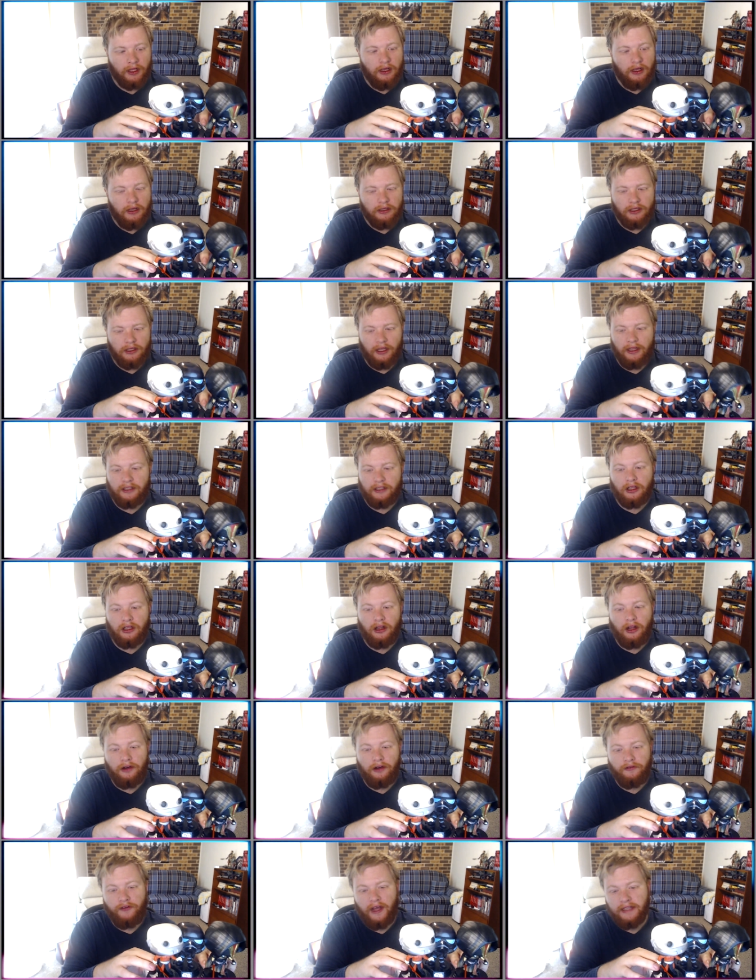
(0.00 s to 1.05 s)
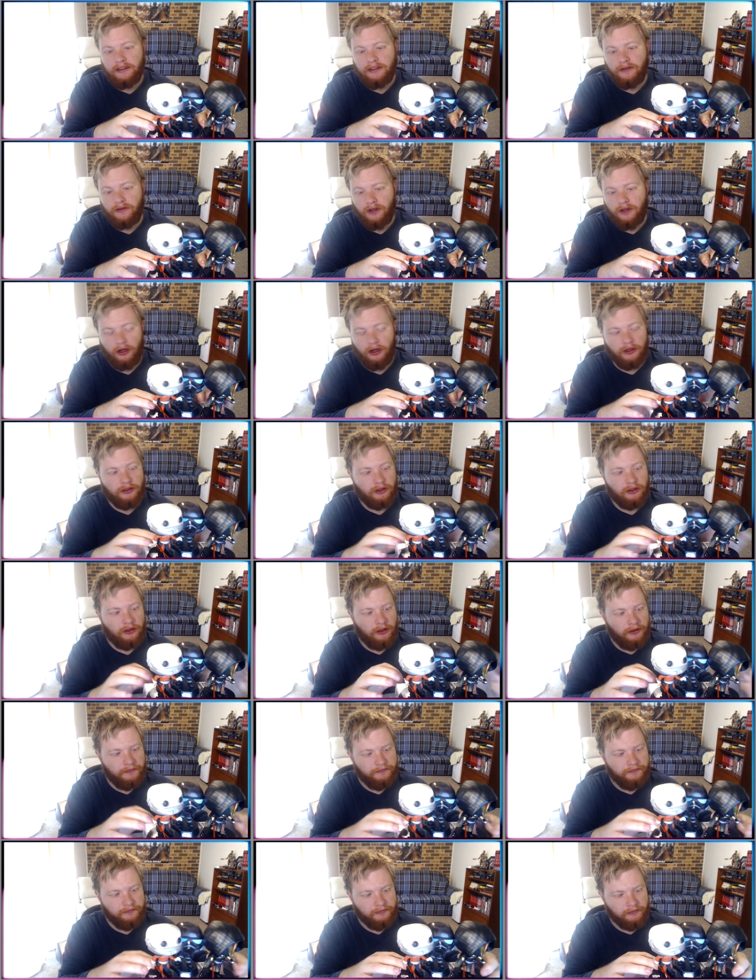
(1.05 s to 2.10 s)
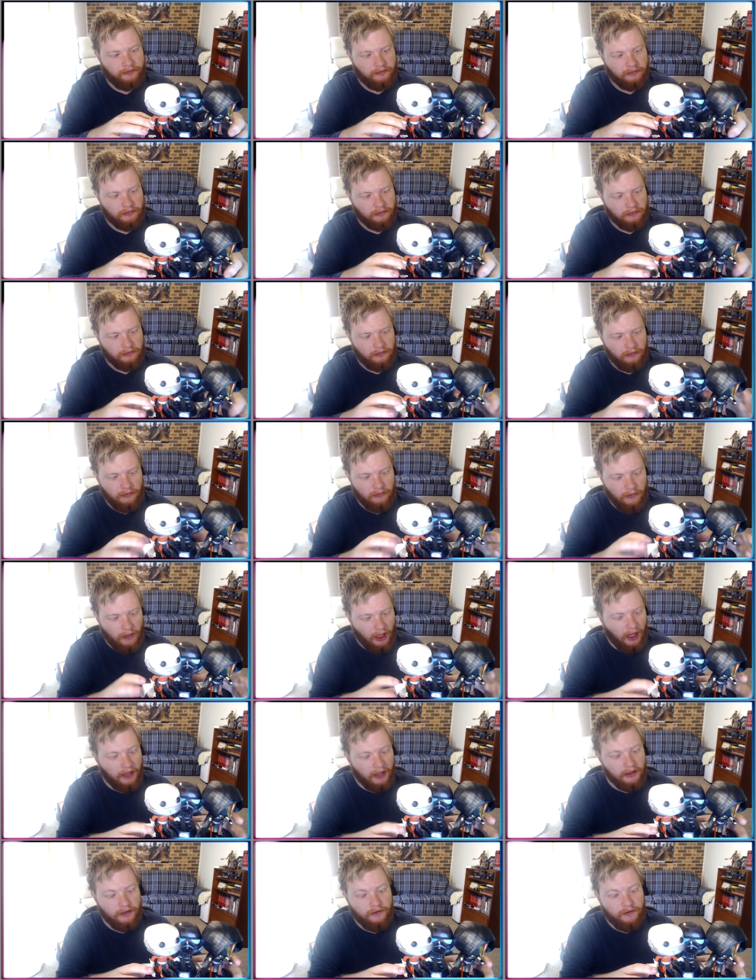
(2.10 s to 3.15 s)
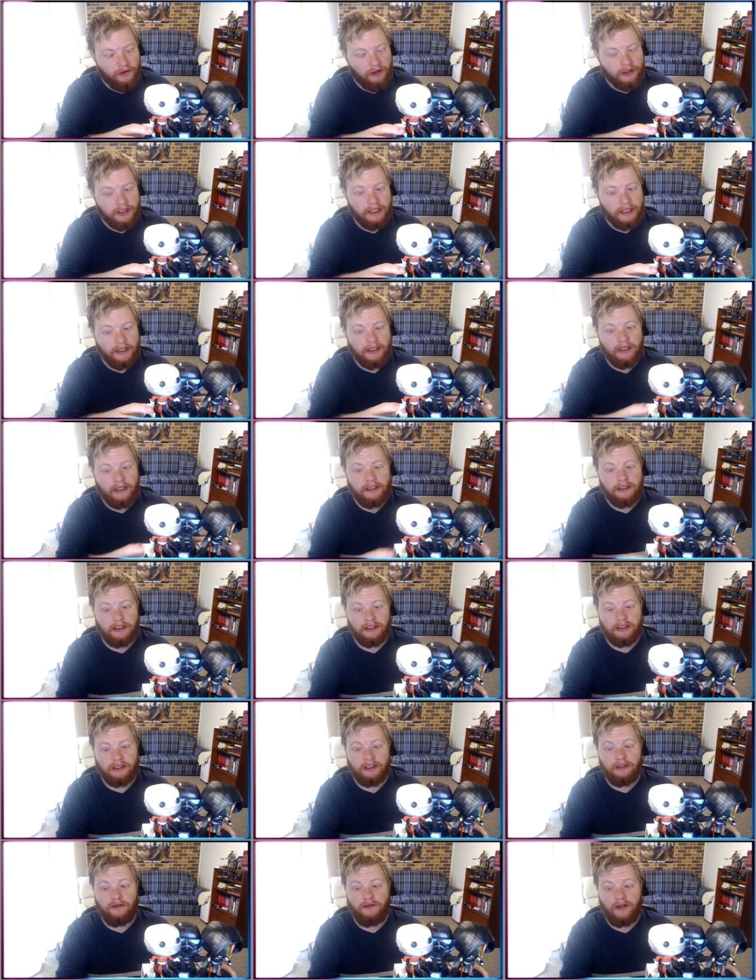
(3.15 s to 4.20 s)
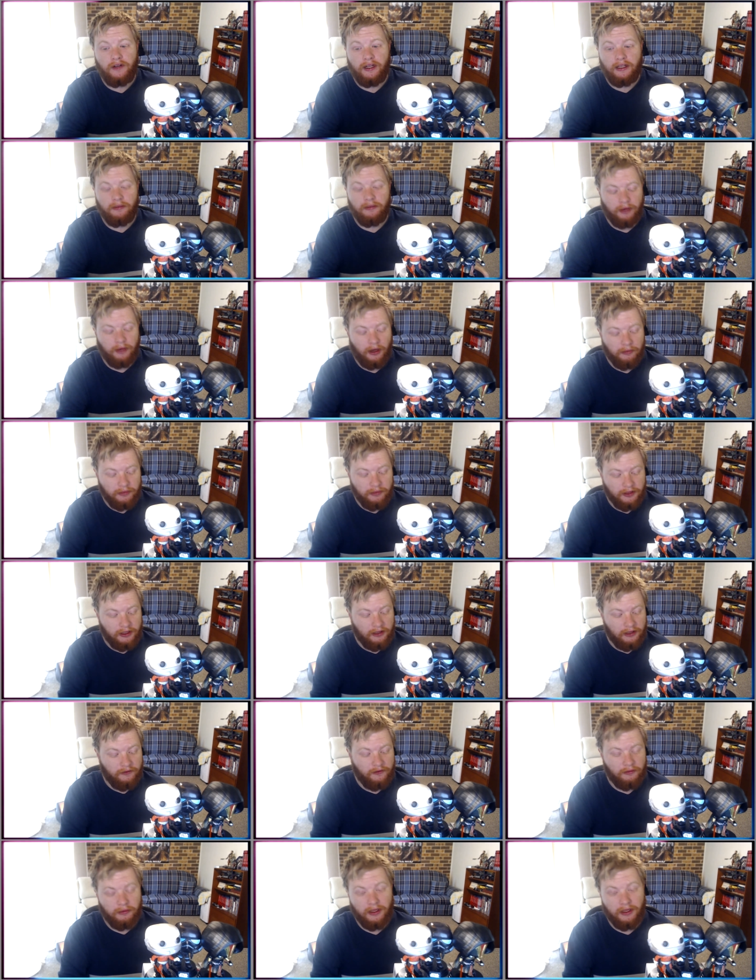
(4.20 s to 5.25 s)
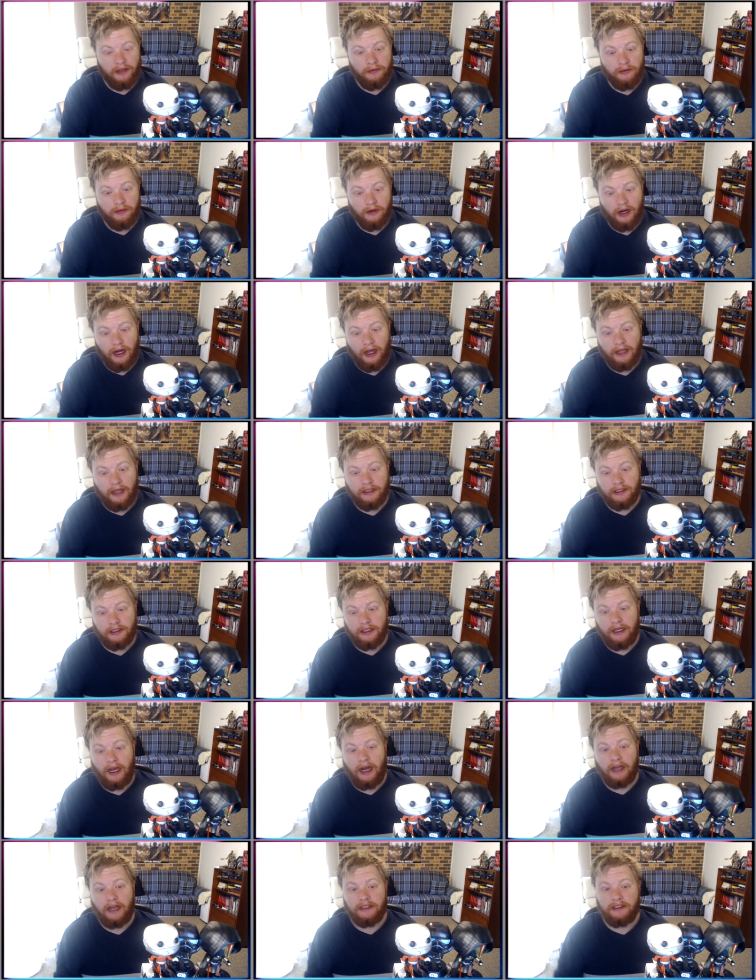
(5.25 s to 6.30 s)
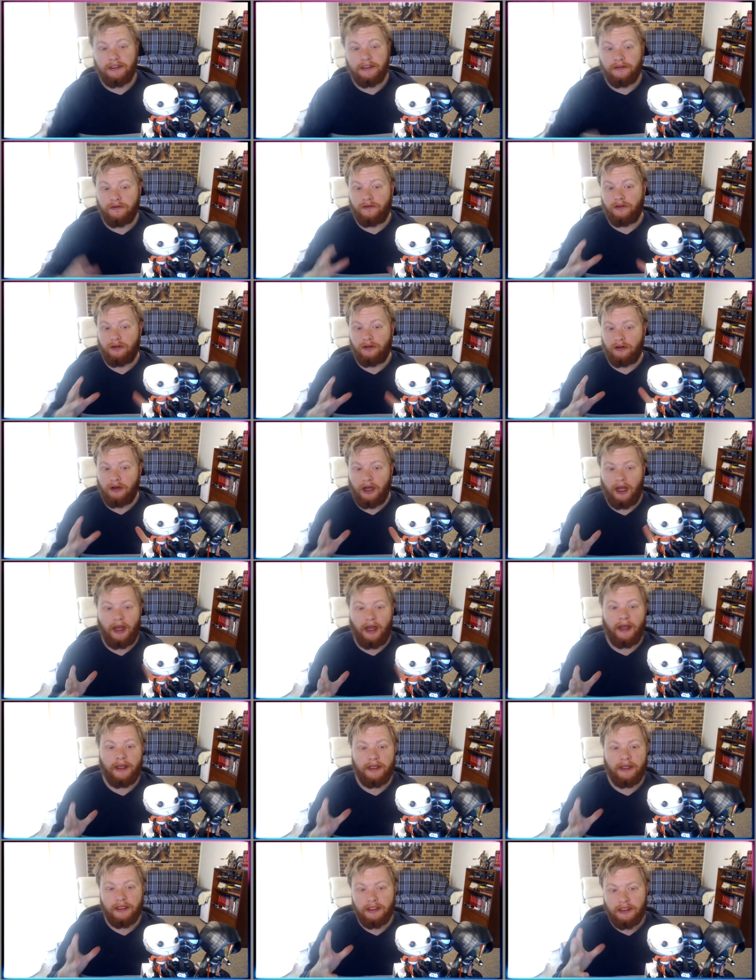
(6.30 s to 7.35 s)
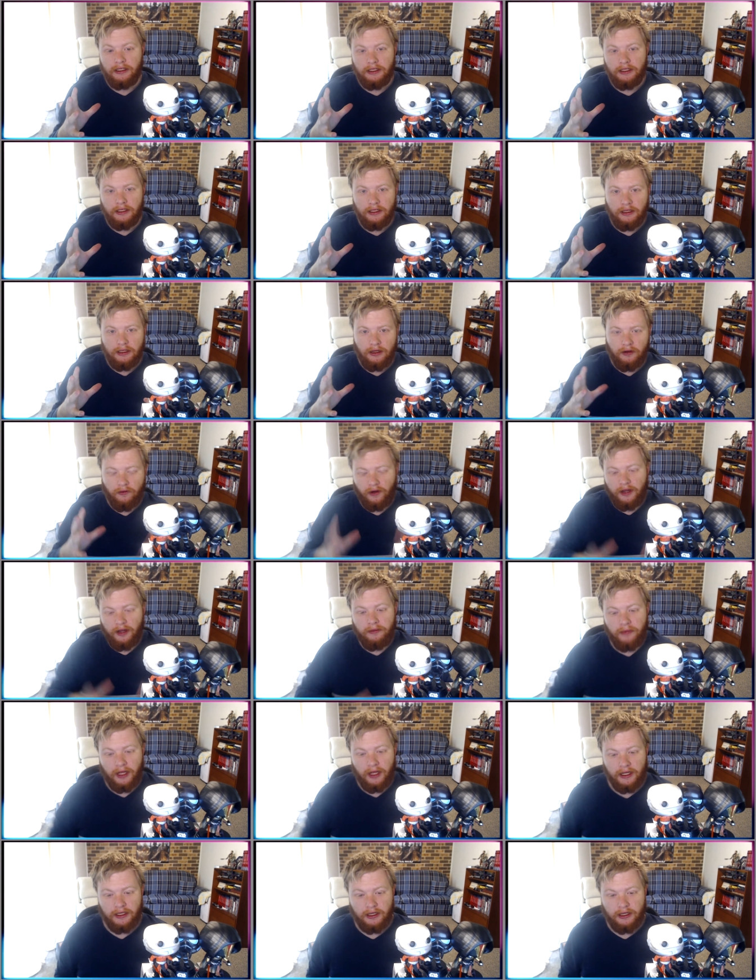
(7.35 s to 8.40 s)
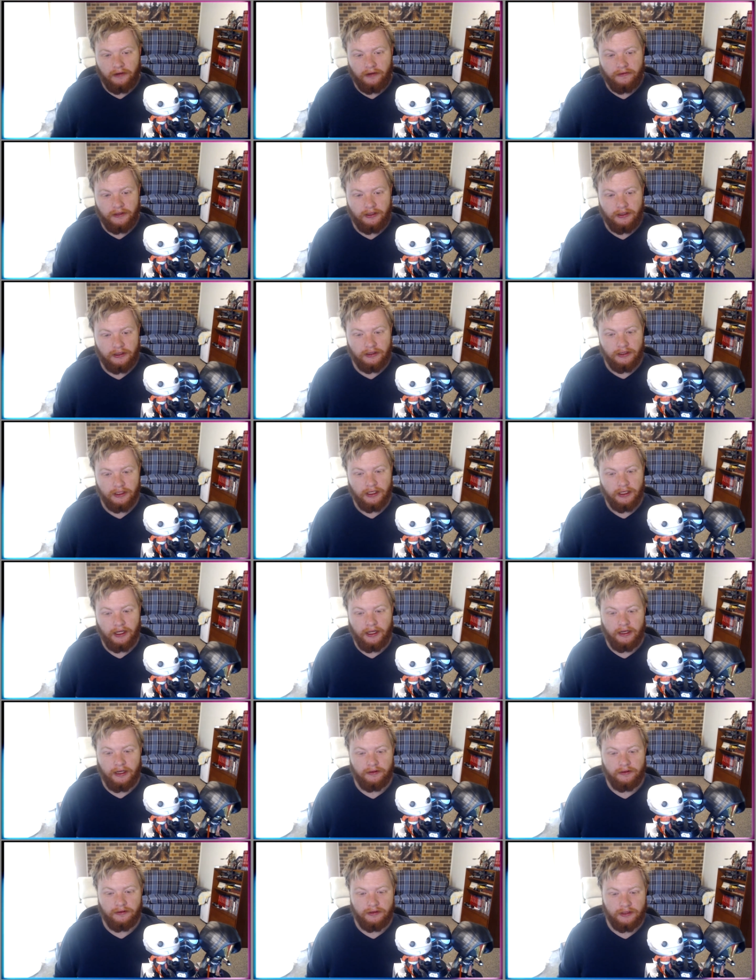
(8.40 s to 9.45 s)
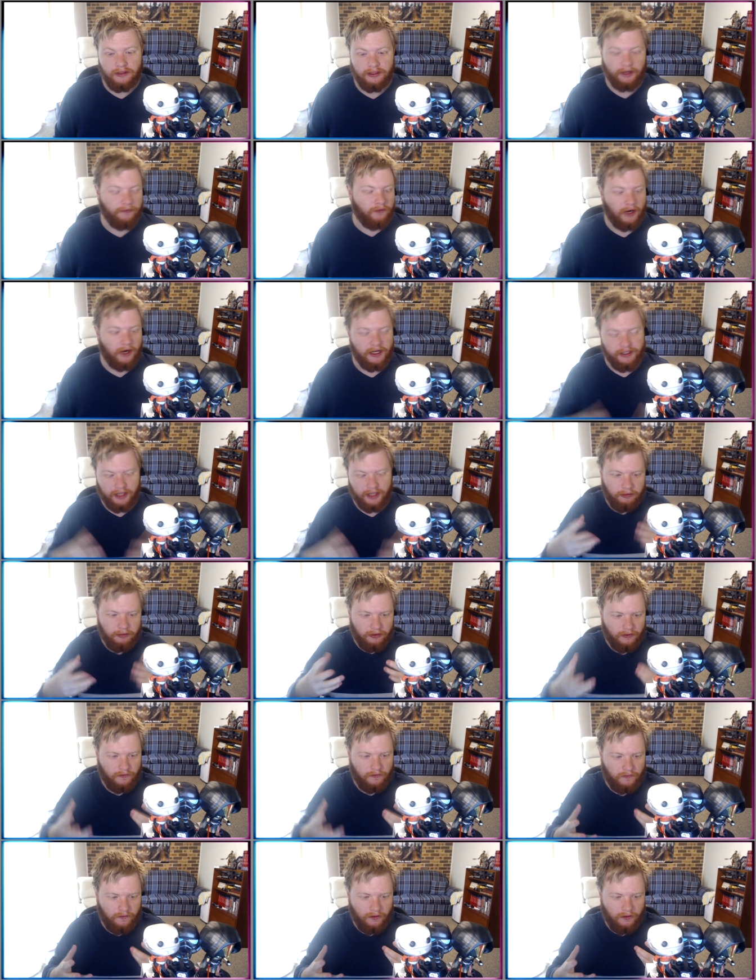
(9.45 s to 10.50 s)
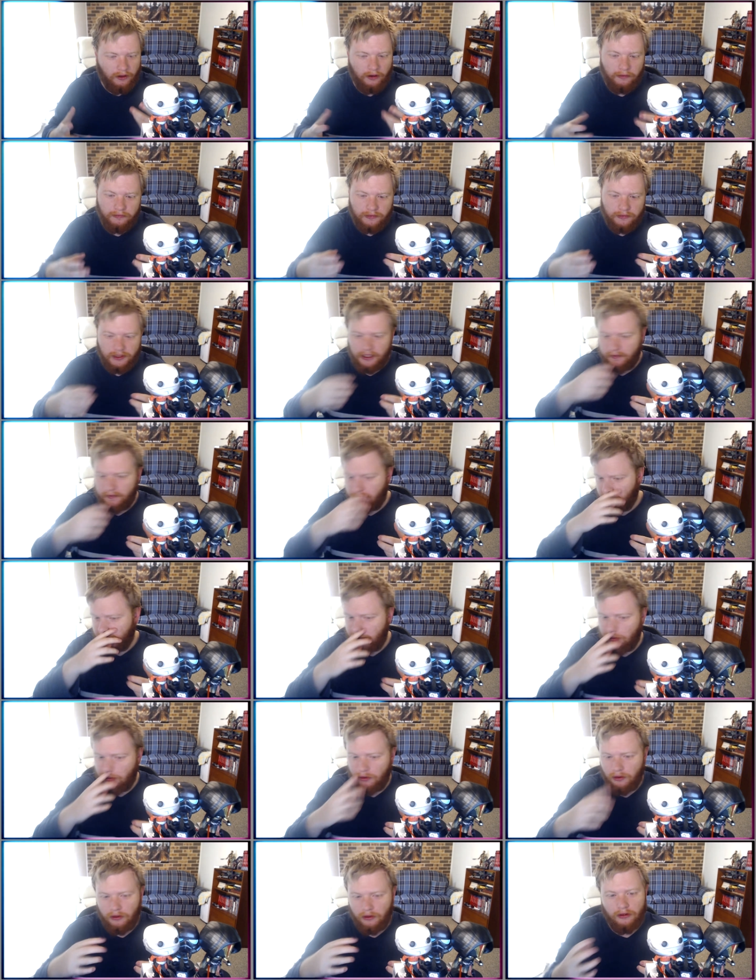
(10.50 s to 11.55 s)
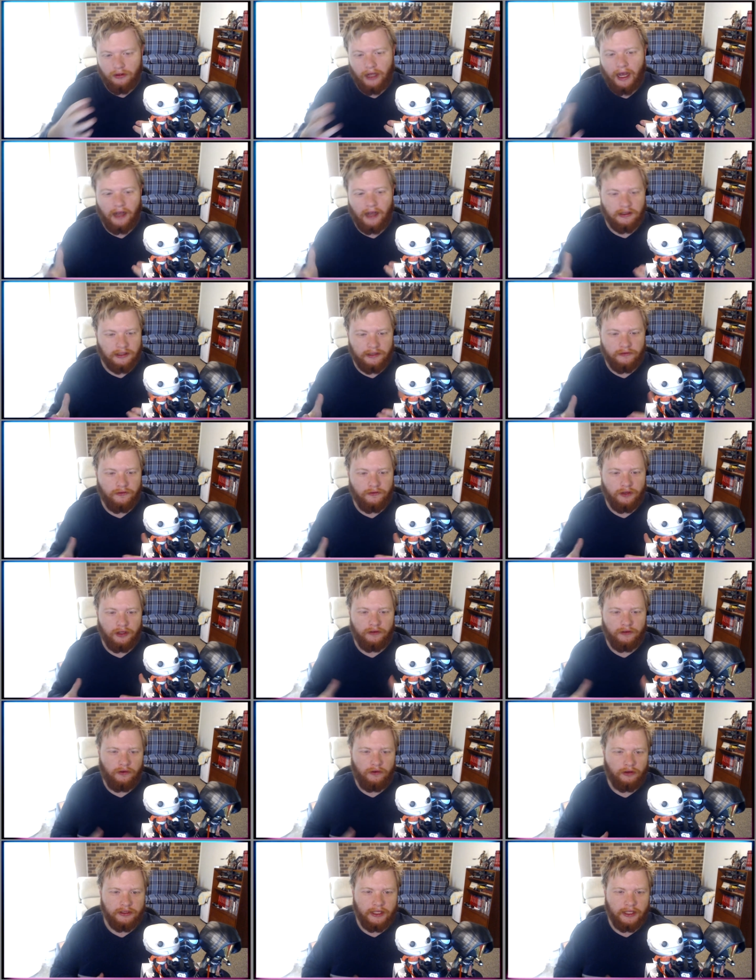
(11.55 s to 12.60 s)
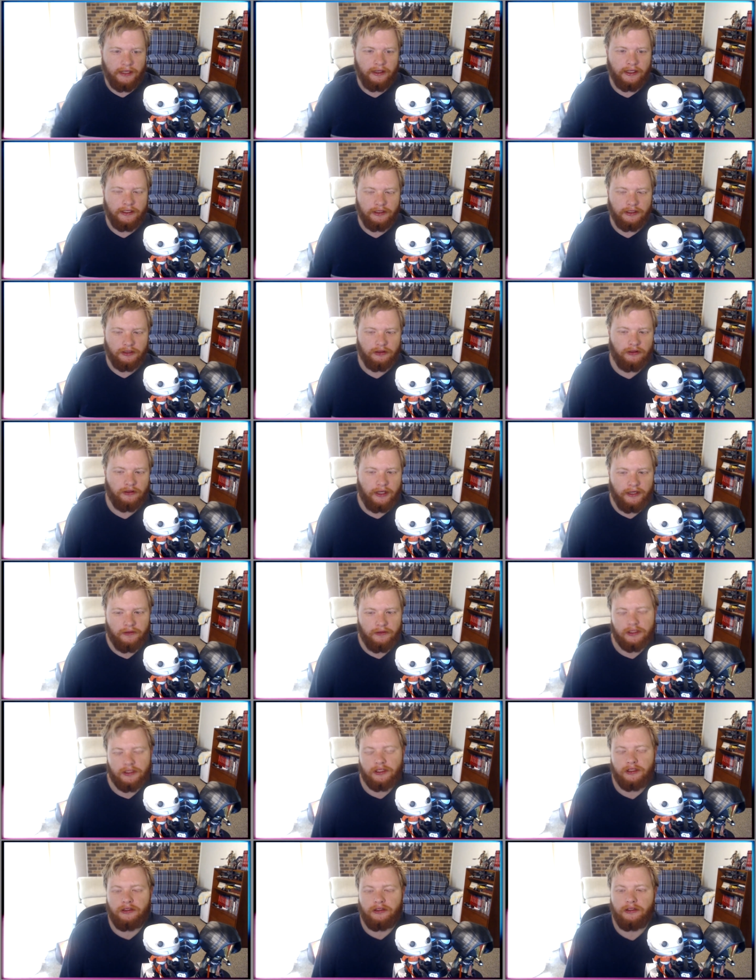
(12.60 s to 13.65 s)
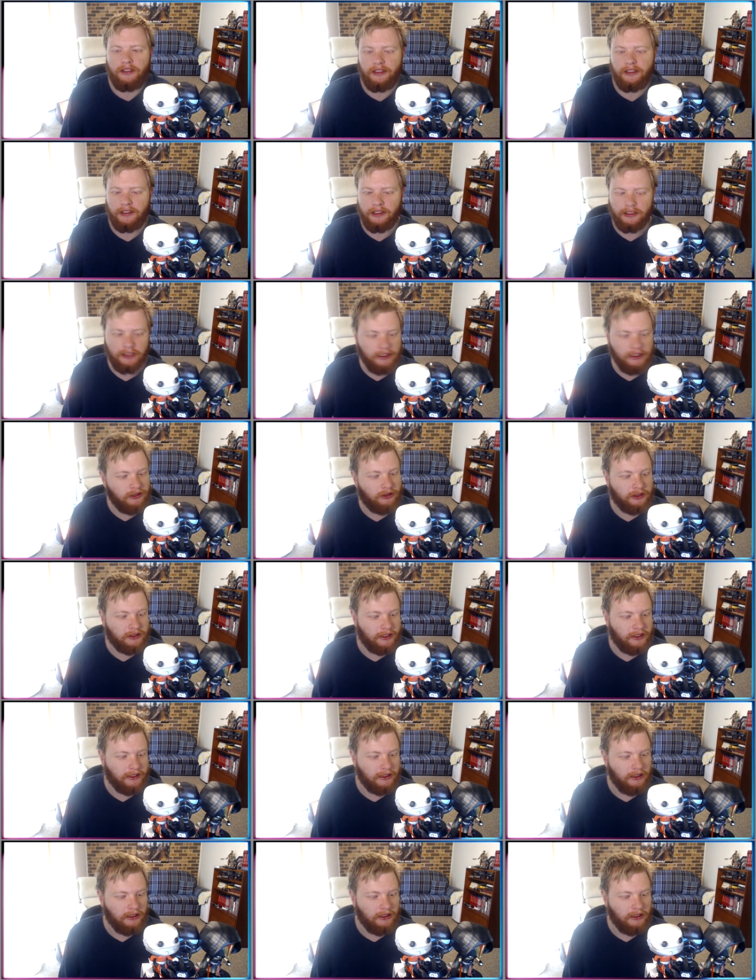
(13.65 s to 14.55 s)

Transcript: So there's a lot of fans of KOTOR, and The Force Unleashed is still fairly popular for people actually asking for a remake of it in some way, shape or form generally, or asking for The Force Unleashed 3, which I thought is interesting.